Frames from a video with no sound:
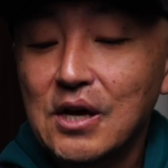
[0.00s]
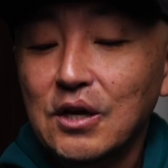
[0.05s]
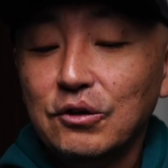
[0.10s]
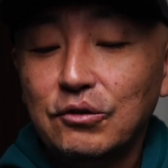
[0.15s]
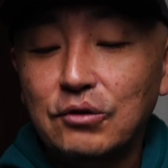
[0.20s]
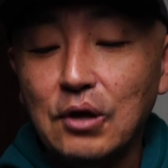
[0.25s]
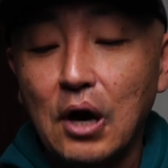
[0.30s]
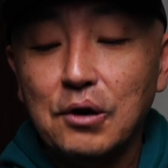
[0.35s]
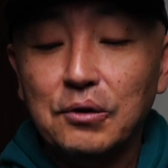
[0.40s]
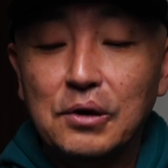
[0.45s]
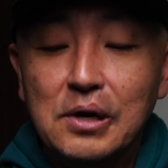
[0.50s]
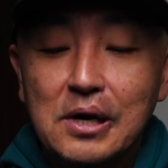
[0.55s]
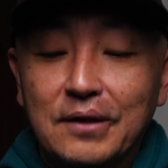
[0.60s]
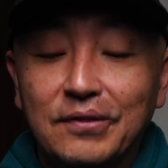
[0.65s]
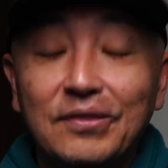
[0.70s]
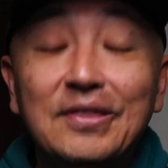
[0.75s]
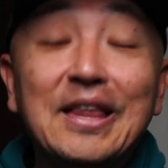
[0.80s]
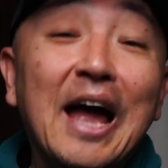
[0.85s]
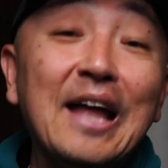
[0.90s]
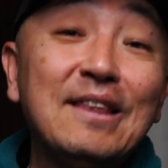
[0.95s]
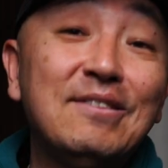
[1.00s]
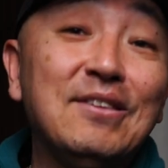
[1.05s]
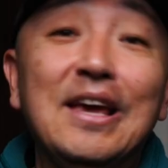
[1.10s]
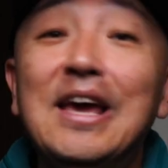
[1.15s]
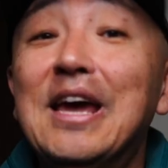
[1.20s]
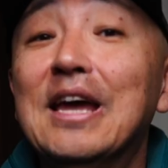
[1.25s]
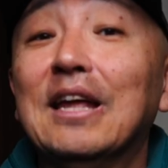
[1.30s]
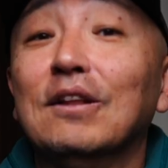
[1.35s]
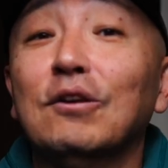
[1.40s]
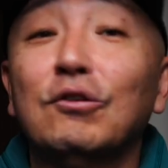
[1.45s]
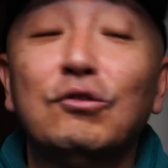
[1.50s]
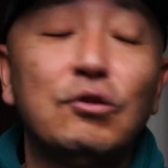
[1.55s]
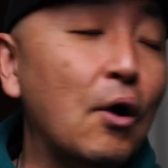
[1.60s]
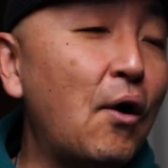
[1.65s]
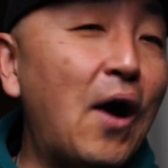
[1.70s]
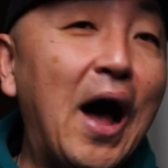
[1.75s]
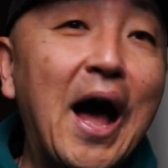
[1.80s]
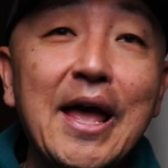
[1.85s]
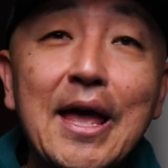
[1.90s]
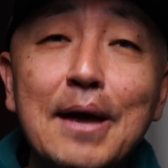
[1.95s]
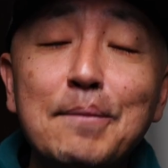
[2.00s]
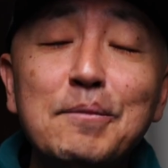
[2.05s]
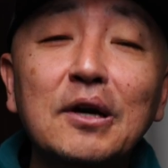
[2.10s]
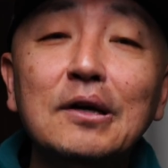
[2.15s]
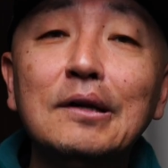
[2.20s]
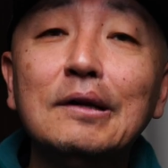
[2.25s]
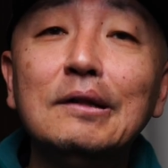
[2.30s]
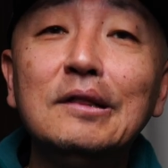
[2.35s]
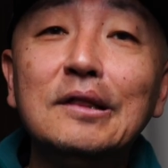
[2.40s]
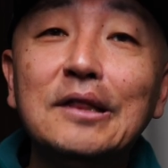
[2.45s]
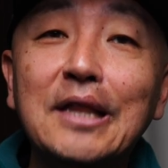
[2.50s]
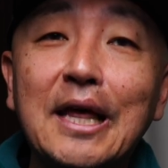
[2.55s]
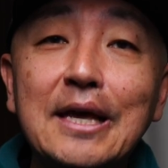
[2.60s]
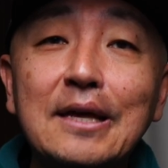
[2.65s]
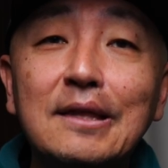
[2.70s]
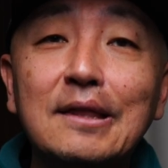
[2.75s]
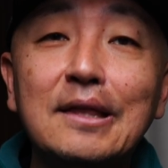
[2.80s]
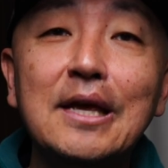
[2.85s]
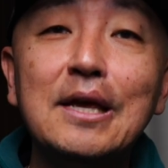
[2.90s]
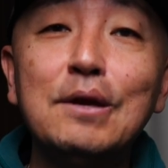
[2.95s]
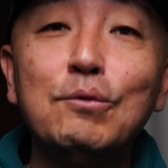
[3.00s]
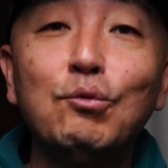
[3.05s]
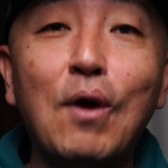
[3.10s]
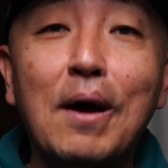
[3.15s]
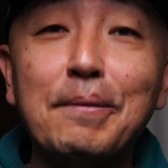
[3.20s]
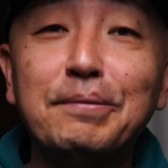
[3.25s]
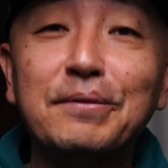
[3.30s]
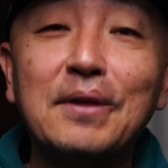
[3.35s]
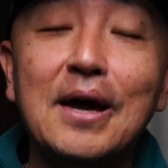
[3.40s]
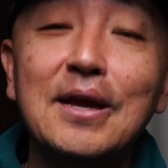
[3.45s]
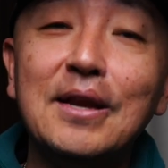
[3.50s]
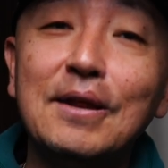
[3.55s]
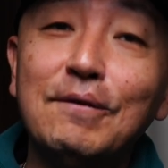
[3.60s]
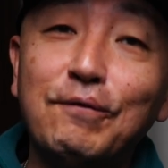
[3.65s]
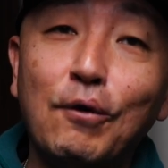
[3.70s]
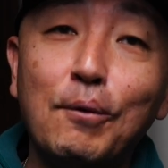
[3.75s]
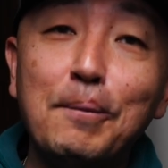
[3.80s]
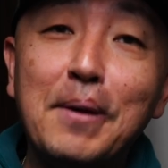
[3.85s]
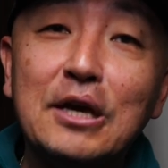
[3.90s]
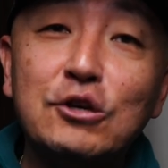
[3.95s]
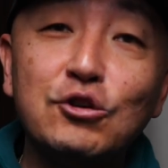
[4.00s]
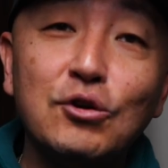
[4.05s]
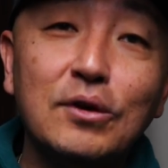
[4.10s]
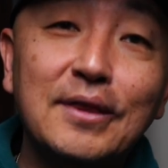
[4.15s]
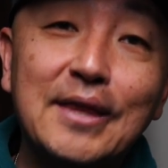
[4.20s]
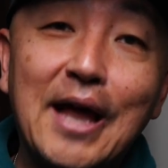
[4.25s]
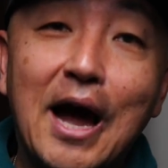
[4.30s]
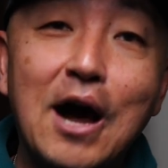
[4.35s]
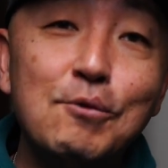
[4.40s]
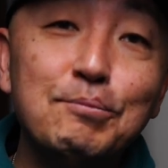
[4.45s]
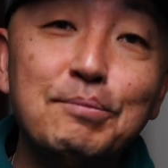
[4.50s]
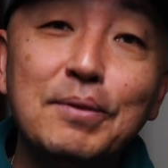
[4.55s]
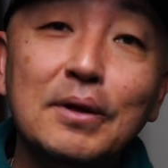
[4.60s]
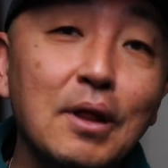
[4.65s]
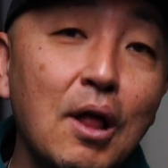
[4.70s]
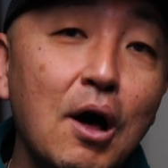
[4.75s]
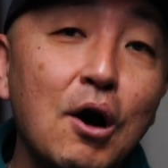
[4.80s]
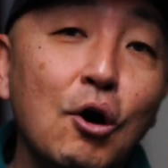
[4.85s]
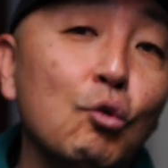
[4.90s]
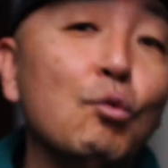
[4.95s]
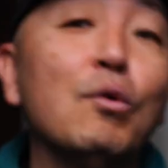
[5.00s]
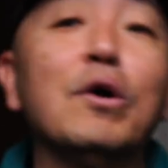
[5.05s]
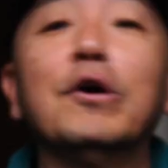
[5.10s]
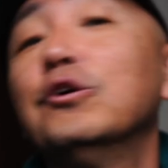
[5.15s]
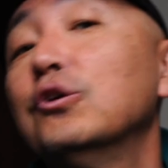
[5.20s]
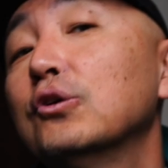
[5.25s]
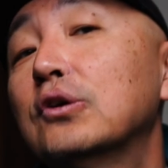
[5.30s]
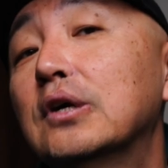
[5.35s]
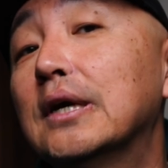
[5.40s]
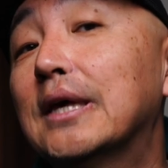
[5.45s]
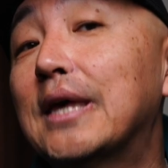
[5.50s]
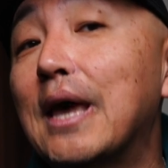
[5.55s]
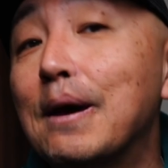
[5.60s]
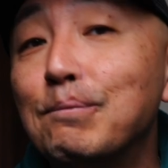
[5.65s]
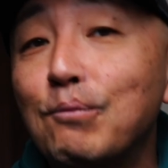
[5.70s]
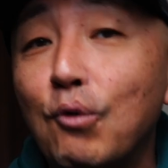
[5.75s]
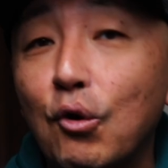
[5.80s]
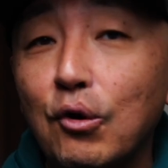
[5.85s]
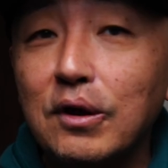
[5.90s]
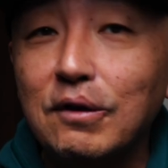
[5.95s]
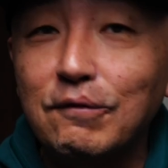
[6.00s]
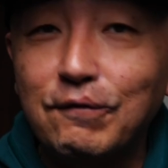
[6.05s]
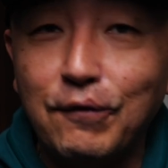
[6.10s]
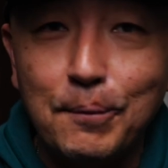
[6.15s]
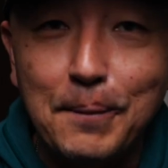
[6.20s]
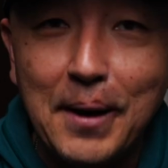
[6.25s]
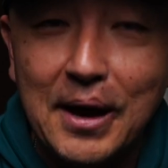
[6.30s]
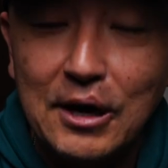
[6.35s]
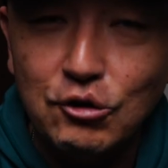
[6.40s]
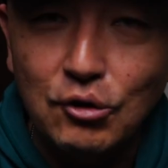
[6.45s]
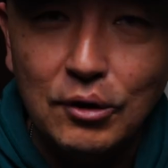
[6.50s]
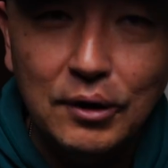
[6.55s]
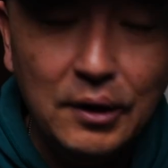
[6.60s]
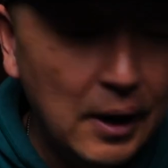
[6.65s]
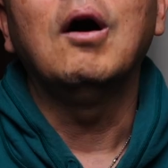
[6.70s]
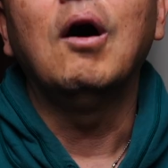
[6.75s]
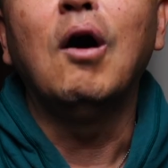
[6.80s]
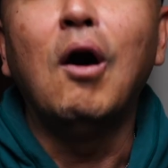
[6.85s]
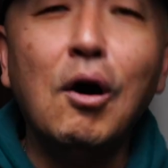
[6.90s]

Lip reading: So that's it. So I am gonna link the website information down below where you could get more information.